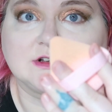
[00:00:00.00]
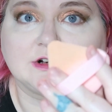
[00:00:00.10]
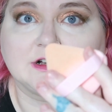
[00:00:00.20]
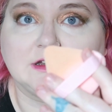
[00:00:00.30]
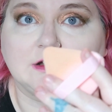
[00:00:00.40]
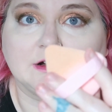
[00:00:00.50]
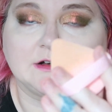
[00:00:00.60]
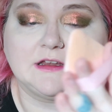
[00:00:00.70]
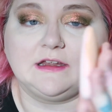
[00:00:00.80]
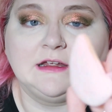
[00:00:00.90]
already
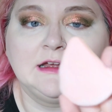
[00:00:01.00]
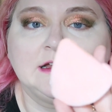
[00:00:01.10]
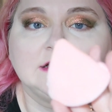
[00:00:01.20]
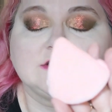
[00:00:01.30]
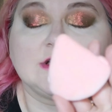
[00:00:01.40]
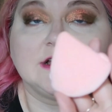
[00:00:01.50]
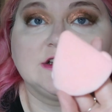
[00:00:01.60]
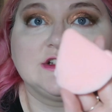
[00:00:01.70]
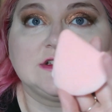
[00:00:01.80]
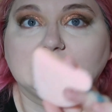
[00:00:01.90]
dirty, so I
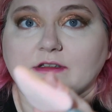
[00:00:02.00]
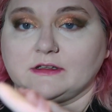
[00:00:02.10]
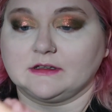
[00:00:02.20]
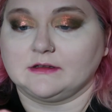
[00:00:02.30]
just